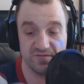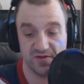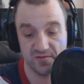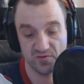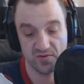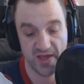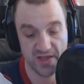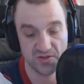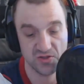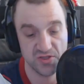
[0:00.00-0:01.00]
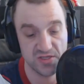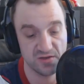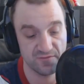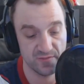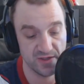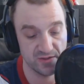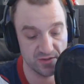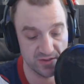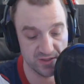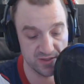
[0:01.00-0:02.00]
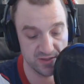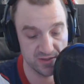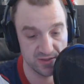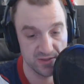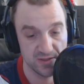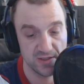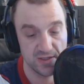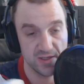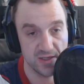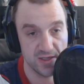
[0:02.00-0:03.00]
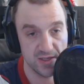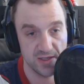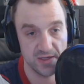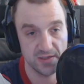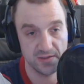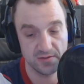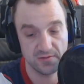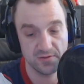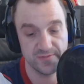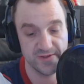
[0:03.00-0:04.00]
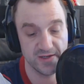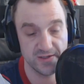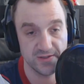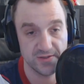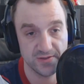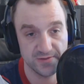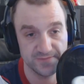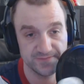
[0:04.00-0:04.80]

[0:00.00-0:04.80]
available at Sheetz, from my understanding. And to be honest,